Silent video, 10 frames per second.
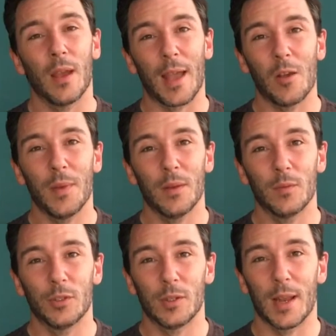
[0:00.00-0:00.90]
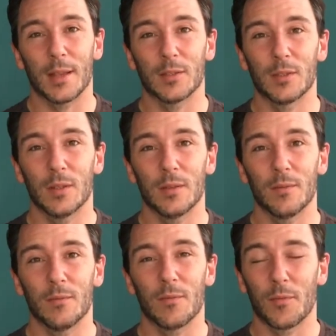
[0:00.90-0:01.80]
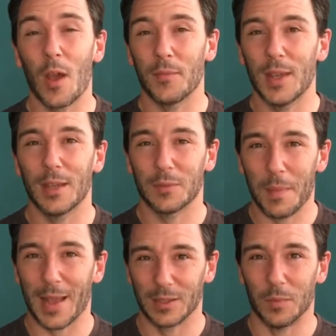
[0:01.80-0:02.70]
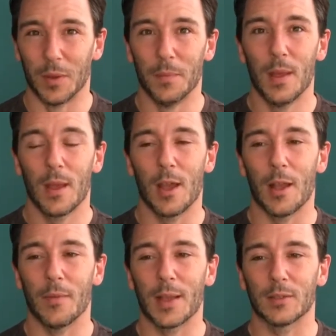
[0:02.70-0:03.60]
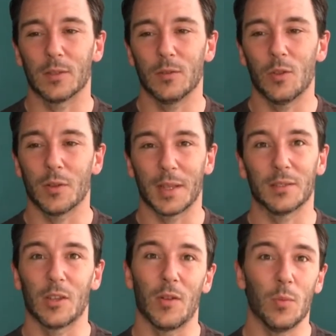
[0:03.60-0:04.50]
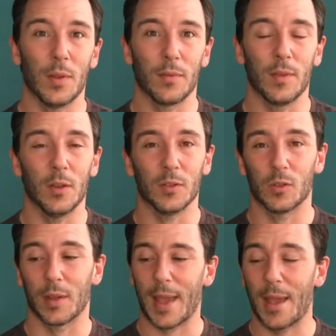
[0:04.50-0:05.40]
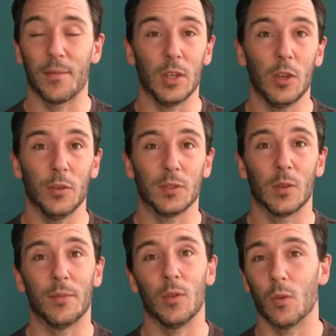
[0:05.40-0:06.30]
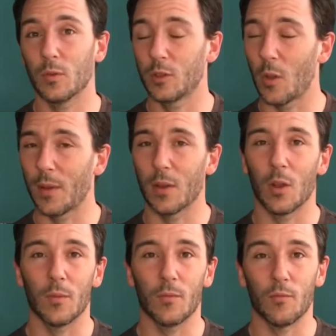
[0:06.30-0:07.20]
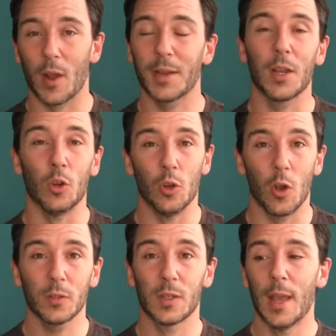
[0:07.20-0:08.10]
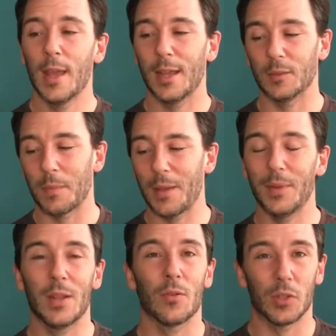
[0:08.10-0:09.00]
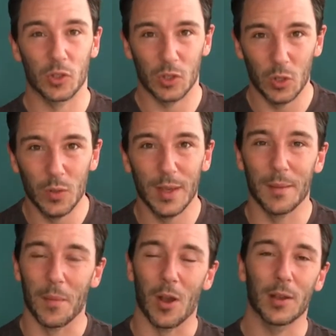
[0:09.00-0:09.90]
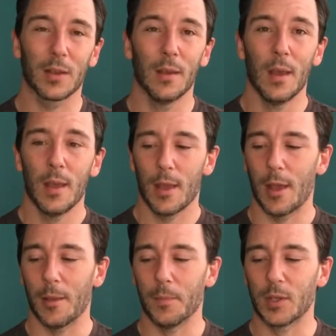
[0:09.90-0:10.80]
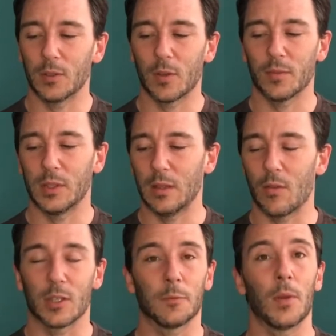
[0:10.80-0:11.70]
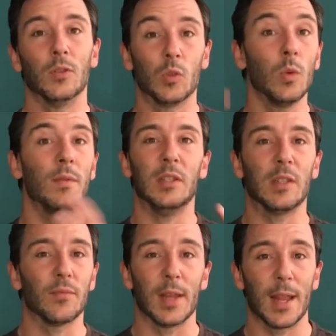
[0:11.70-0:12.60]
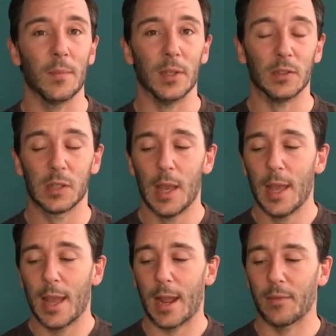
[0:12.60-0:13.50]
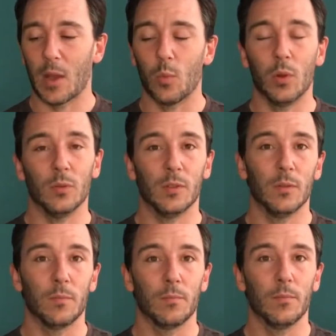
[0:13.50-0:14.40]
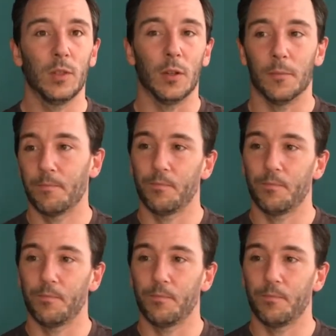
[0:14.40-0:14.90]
A helmet should last 5 years maximum, and that's not necessarily with, you know, sort of like heavy use. So if you're going riding a lot, it's maybe nearer the 2 year mark, because obviously they're exposed to all of these different elements, and that will, you know,